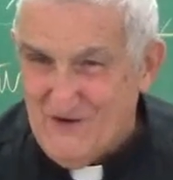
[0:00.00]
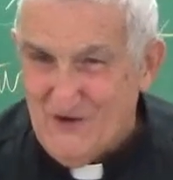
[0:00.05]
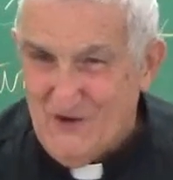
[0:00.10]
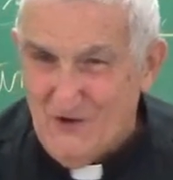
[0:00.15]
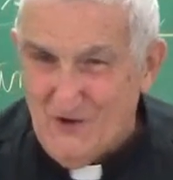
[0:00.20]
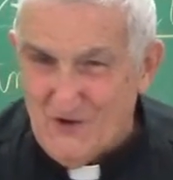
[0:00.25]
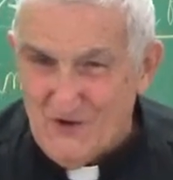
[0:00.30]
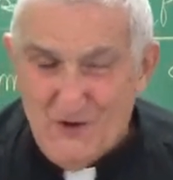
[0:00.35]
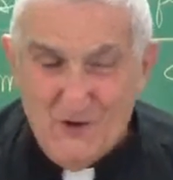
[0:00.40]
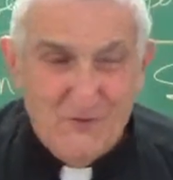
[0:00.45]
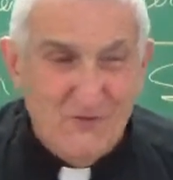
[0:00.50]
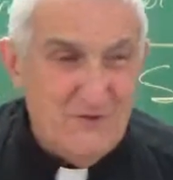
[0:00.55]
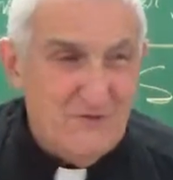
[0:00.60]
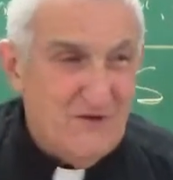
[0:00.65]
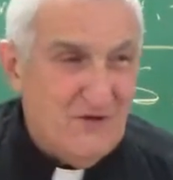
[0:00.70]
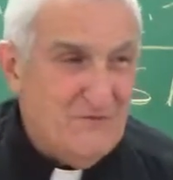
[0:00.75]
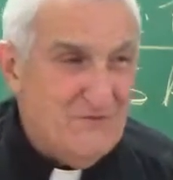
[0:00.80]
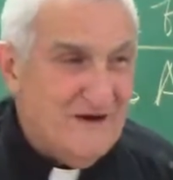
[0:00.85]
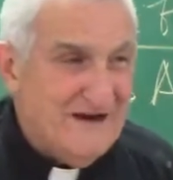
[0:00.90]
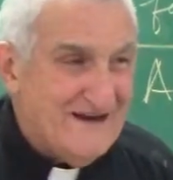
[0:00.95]
Or the
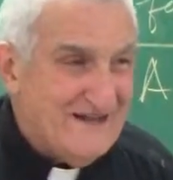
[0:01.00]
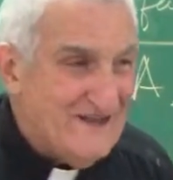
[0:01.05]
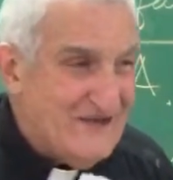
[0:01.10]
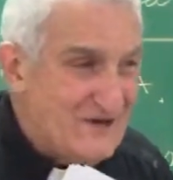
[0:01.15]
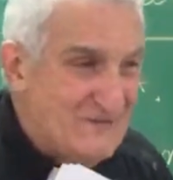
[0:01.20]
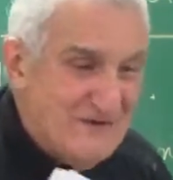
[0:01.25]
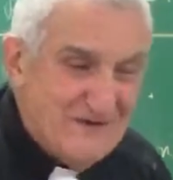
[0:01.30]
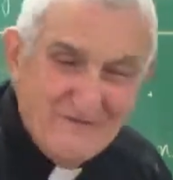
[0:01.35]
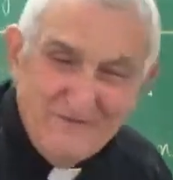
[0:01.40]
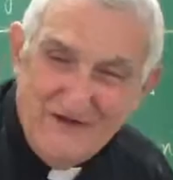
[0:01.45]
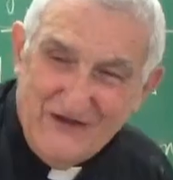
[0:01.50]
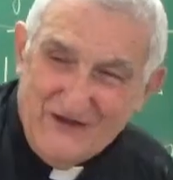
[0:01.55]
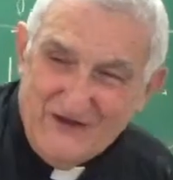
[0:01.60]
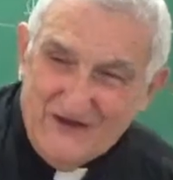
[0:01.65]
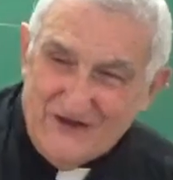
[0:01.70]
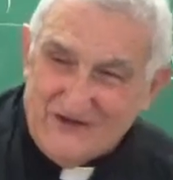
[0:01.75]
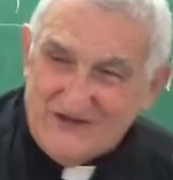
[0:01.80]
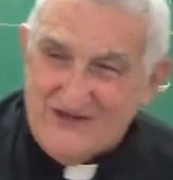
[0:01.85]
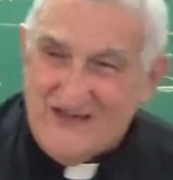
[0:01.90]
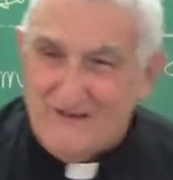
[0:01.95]
woman marries a man
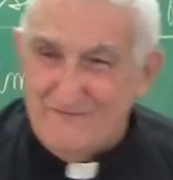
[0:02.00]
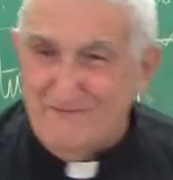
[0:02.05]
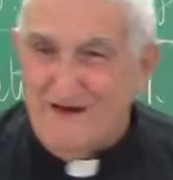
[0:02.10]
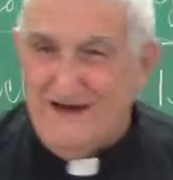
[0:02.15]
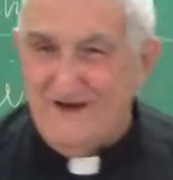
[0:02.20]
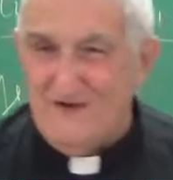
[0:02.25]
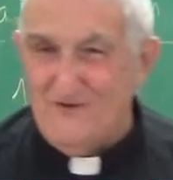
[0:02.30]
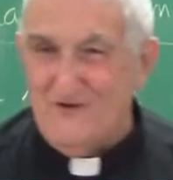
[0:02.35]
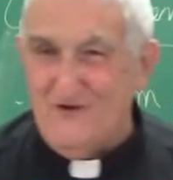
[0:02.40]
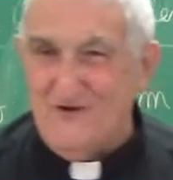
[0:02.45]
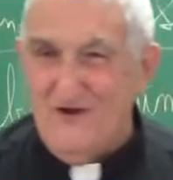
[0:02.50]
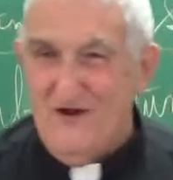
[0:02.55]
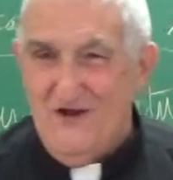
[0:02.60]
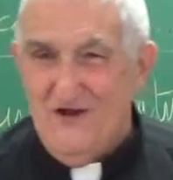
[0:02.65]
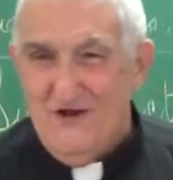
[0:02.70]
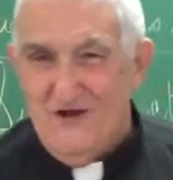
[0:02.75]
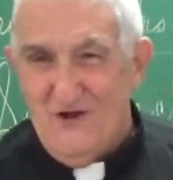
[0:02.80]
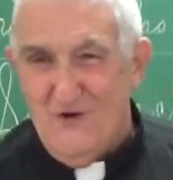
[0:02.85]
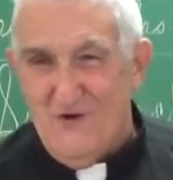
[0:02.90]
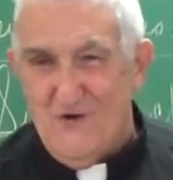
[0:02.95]
because she admires
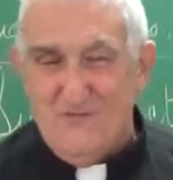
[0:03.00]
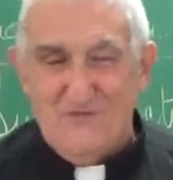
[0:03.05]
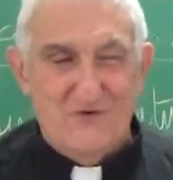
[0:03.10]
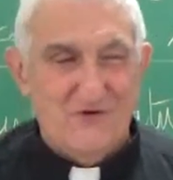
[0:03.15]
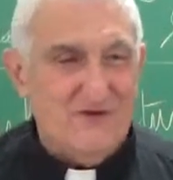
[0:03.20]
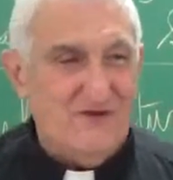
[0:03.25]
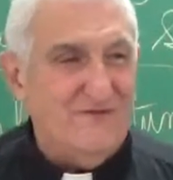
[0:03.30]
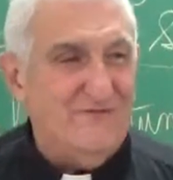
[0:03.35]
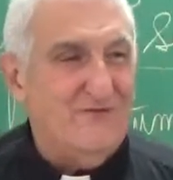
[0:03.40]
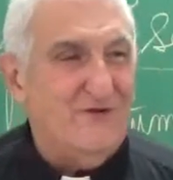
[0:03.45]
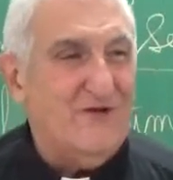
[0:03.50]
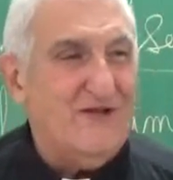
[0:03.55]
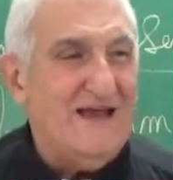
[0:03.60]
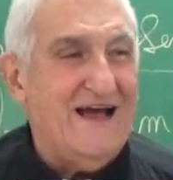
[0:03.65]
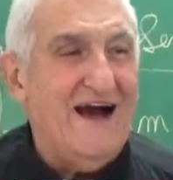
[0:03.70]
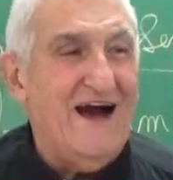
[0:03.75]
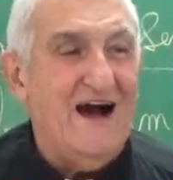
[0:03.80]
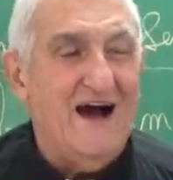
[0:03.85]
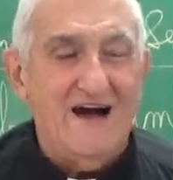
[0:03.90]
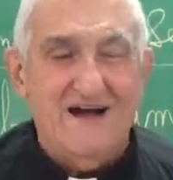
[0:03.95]
her beautiful
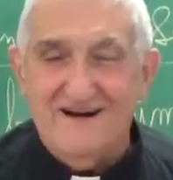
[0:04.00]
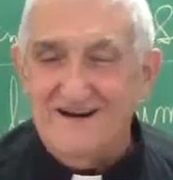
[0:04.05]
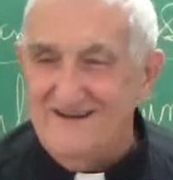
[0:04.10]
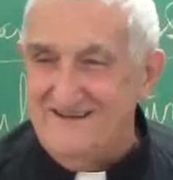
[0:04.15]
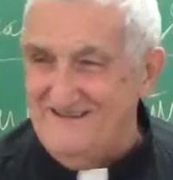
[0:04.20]
car.